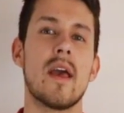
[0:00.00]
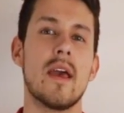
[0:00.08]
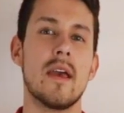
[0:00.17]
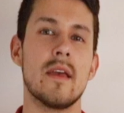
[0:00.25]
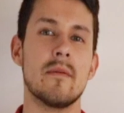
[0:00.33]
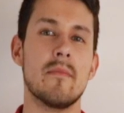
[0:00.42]

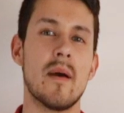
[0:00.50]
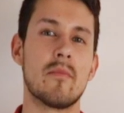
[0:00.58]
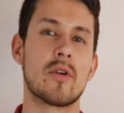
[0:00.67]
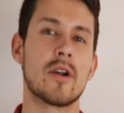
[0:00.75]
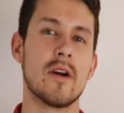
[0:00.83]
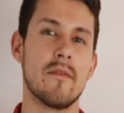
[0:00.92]
a
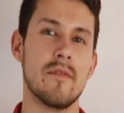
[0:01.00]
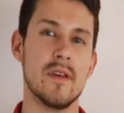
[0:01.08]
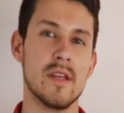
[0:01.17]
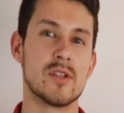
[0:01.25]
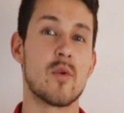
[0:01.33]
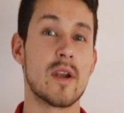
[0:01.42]
member of
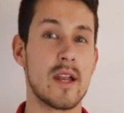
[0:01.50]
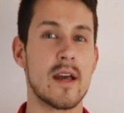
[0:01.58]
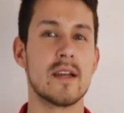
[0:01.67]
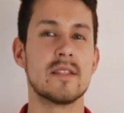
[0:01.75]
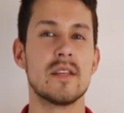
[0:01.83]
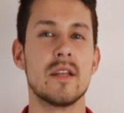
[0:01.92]
the
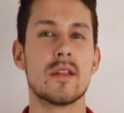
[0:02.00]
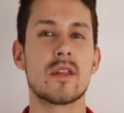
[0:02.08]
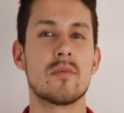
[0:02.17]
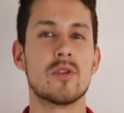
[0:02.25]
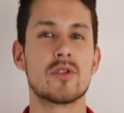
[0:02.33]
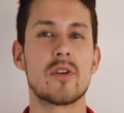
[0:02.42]
2019
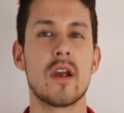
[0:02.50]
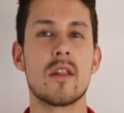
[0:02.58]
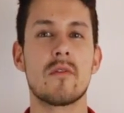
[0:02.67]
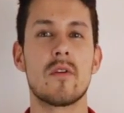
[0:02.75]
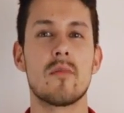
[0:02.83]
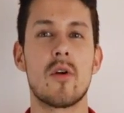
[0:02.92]
summer
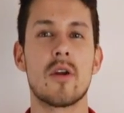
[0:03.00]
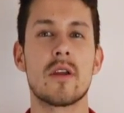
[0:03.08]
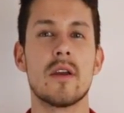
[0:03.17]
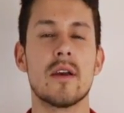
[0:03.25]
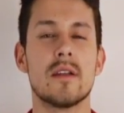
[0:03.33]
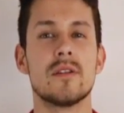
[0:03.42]
transfer
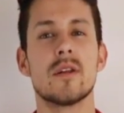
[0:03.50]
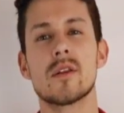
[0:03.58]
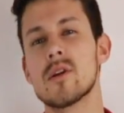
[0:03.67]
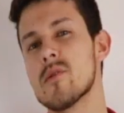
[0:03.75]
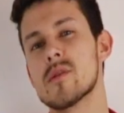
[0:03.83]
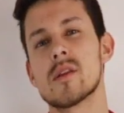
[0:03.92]
market, and just
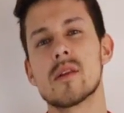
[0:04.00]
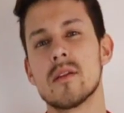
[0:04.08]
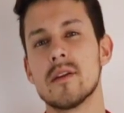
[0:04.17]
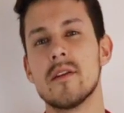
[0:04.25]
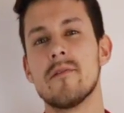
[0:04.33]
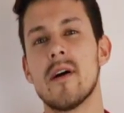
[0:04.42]
goes to
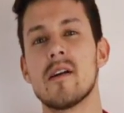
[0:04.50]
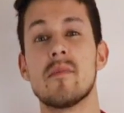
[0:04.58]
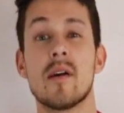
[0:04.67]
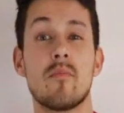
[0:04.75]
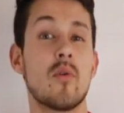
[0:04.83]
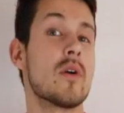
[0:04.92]
solidify
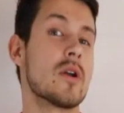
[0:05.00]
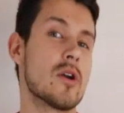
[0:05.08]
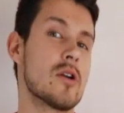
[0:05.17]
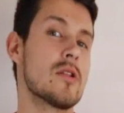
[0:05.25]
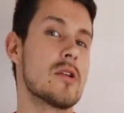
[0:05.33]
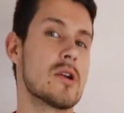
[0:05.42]
my point
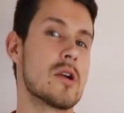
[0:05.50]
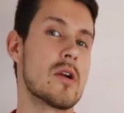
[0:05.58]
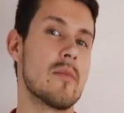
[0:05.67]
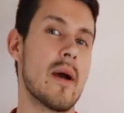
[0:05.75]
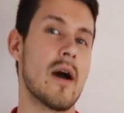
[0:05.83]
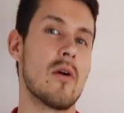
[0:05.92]
earlier
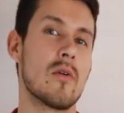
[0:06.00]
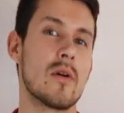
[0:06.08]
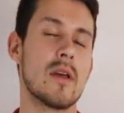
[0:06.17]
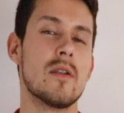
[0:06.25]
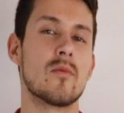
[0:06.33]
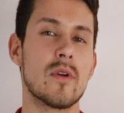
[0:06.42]
about,
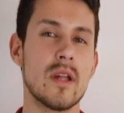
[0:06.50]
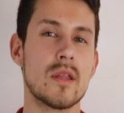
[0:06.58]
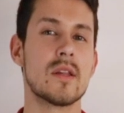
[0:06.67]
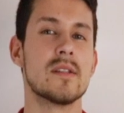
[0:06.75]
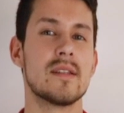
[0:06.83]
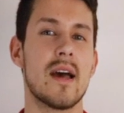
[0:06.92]
in
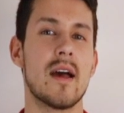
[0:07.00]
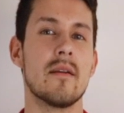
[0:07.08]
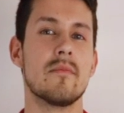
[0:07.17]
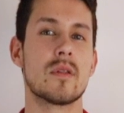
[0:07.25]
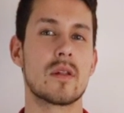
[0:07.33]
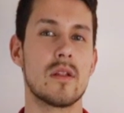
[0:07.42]
recent
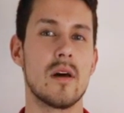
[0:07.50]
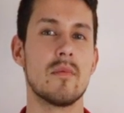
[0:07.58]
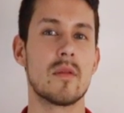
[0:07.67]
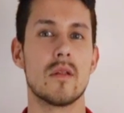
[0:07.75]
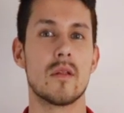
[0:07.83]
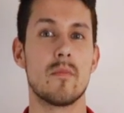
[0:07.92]
times,
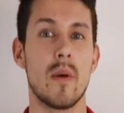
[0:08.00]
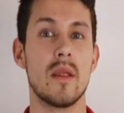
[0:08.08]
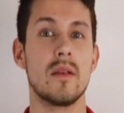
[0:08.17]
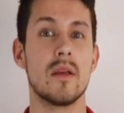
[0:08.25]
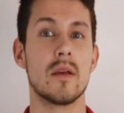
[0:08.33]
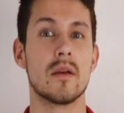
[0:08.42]
clubs
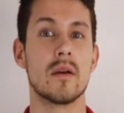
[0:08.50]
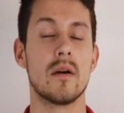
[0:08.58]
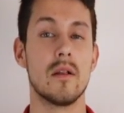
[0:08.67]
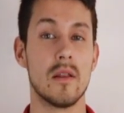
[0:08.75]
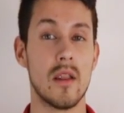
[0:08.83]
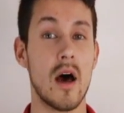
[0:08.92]
spending
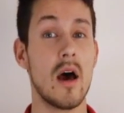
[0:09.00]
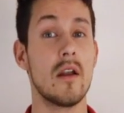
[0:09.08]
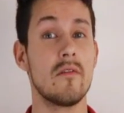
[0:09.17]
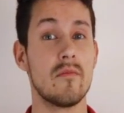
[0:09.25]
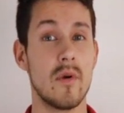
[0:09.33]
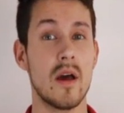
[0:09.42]
a lot
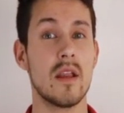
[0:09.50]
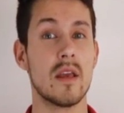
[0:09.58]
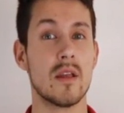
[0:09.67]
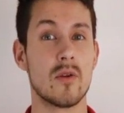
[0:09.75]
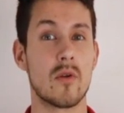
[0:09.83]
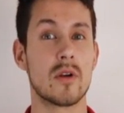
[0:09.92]
of money
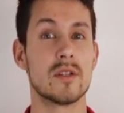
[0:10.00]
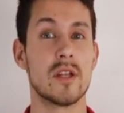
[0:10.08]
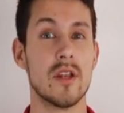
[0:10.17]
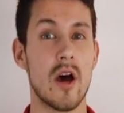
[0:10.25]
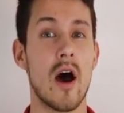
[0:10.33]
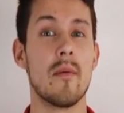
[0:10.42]
in order to
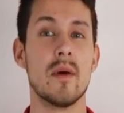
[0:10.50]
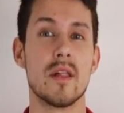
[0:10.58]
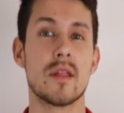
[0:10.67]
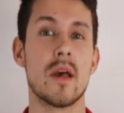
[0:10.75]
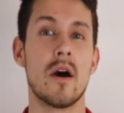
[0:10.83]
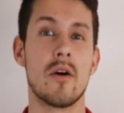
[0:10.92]
not
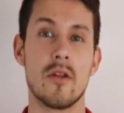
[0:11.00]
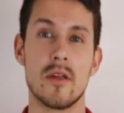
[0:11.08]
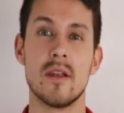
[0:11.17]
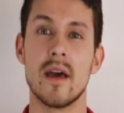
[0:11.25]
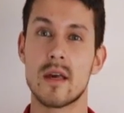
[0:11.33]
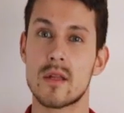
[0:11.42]
miss out on the
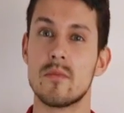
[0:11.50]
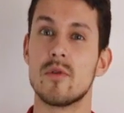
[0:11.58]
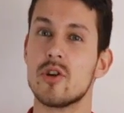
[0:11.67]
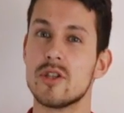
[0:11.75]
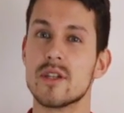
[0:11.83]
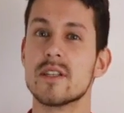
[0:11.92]
next
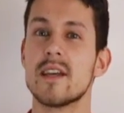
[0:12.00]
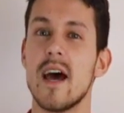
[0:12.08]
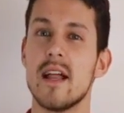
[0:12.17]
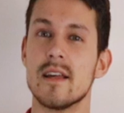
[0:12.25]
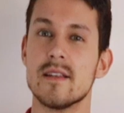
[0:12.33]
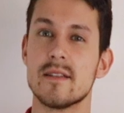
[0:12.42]
emerging
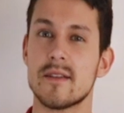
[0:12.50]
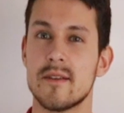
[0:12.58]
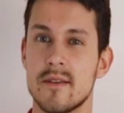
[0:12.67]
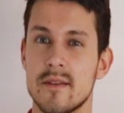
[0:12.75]
talent.